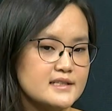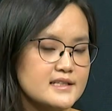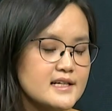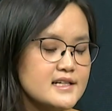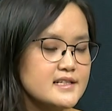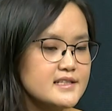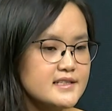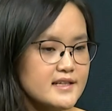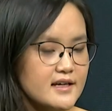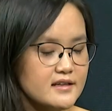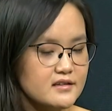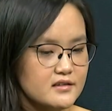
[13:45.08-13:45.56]
I
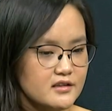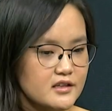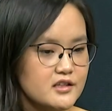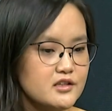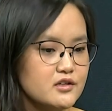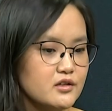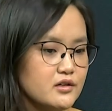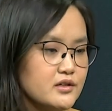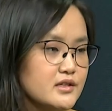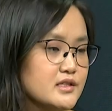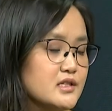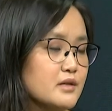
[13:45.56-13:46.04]
said,
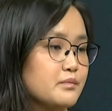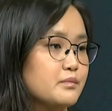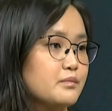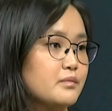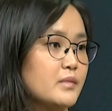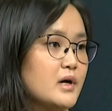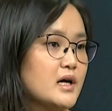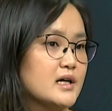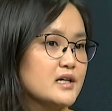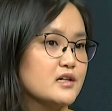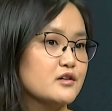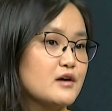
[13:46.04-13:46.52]
Nito is
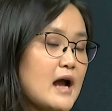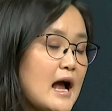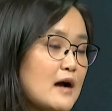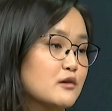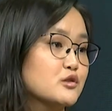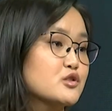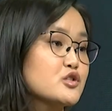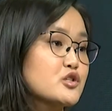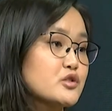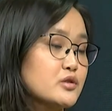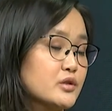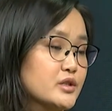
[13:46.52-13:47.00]
a
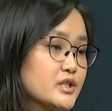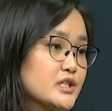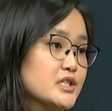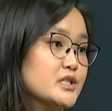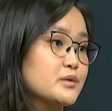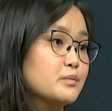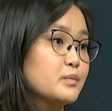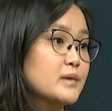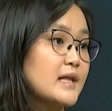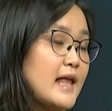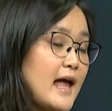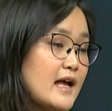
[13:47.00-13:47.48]

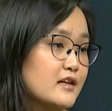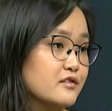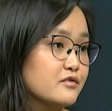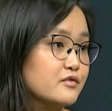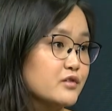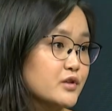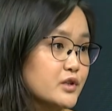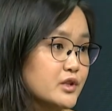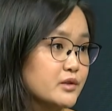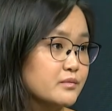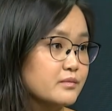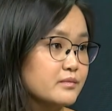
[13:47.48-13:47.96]
crowdsourced
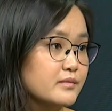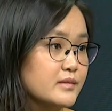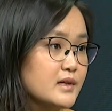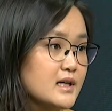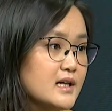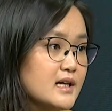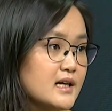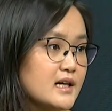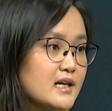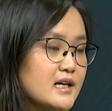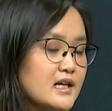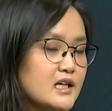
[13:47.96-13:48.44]
platform.
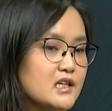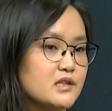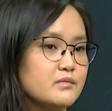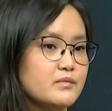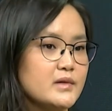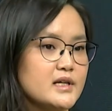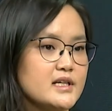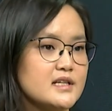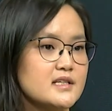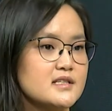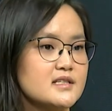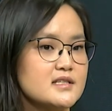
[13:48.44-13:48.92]
It
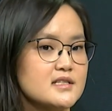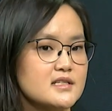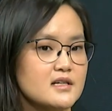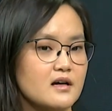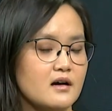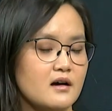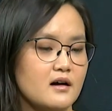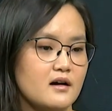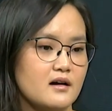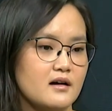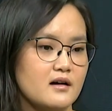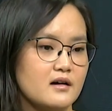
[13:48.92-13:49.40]
means
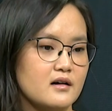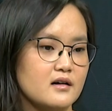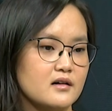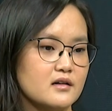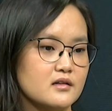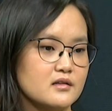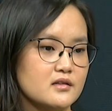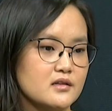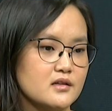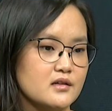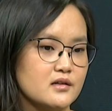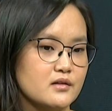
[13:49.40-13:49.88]

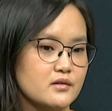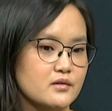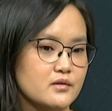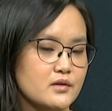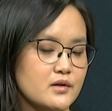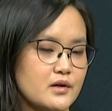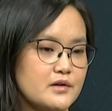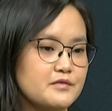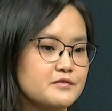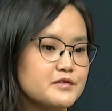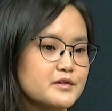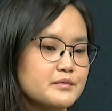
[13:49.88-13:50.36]

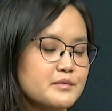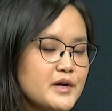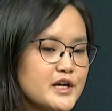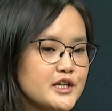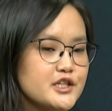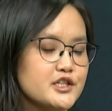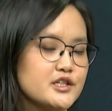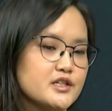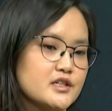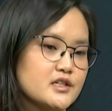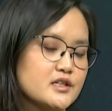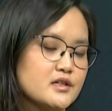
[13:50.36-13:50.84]

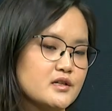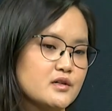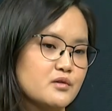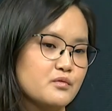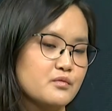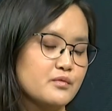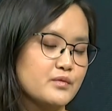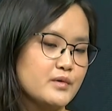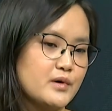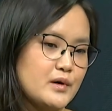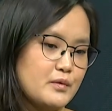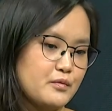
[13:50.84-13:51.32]
information
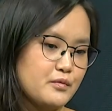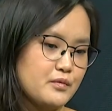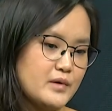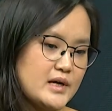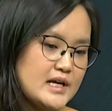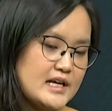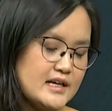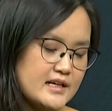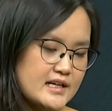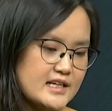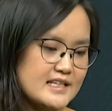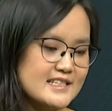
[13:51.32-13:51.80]

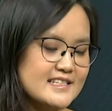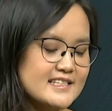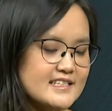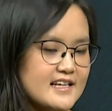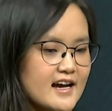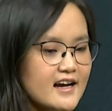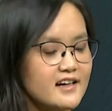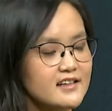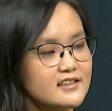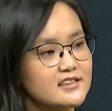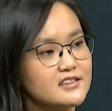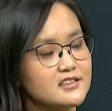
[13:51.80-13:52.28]

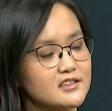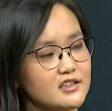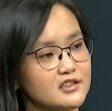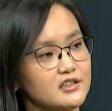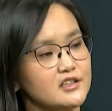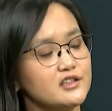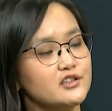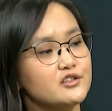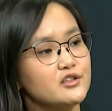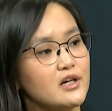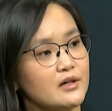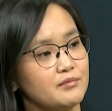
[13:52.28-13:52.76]
inside the
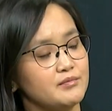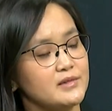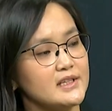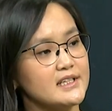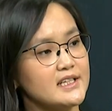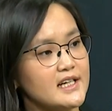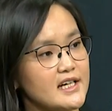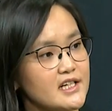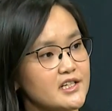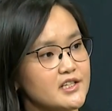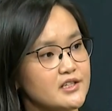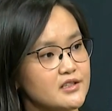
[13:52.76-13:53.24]
Nito
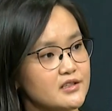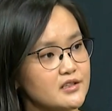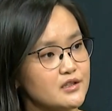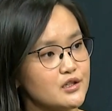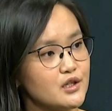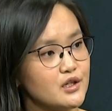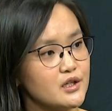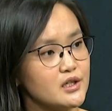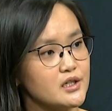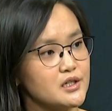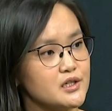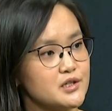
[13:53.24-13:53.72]
application
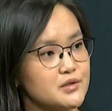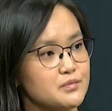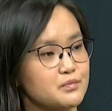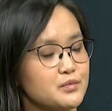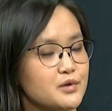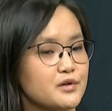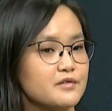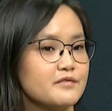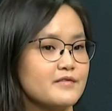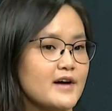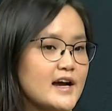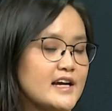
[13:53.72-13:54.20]
is
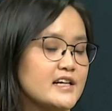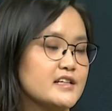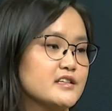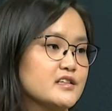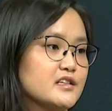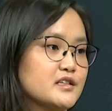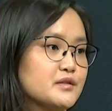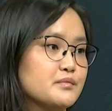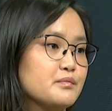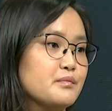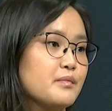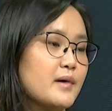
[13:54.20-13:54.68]

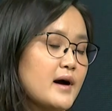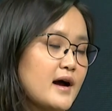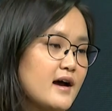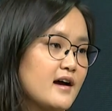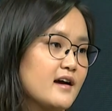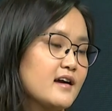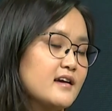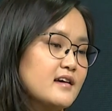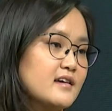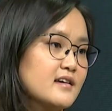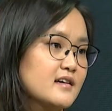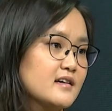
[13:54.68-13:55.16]
provided
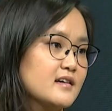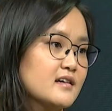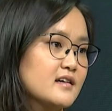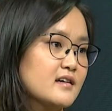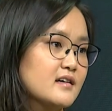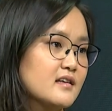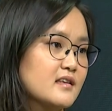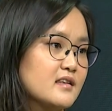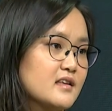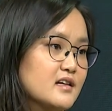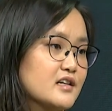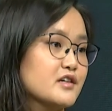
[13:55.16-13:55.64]
by
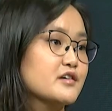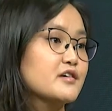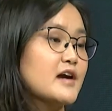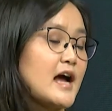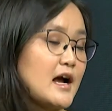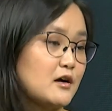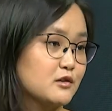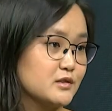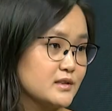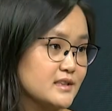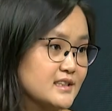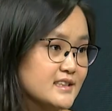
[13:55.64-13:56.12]
the
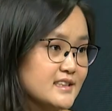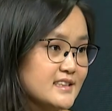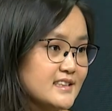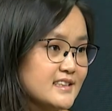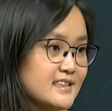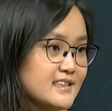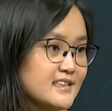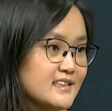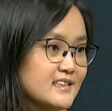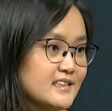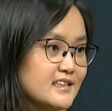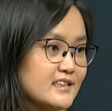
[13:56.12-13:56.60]
crowd.
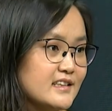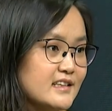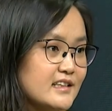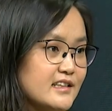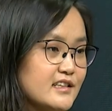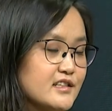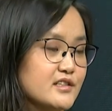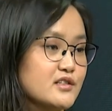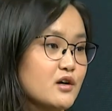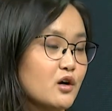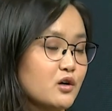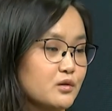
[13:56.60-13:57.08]
It
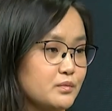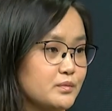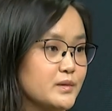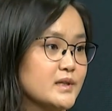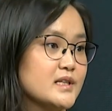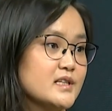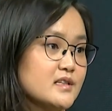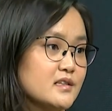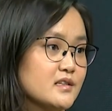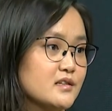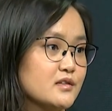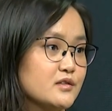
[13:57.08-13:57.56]
is
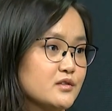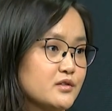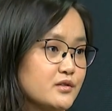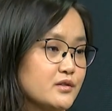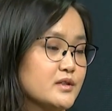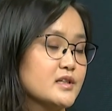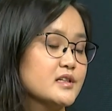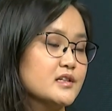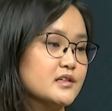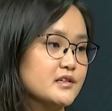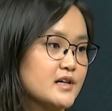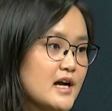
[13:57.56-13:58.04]
open to
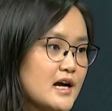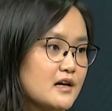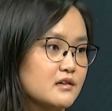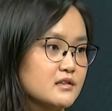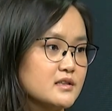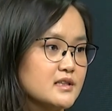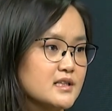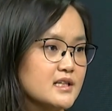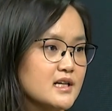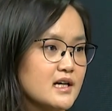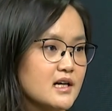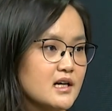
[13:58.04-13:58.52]
the crowd.
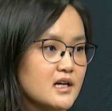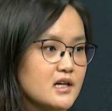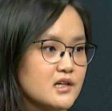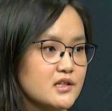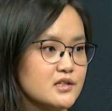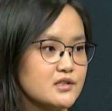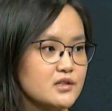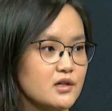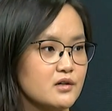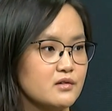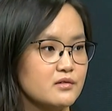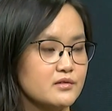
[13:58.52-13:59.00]

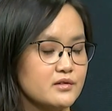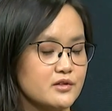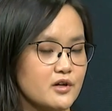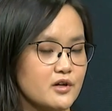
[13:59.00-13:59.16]
So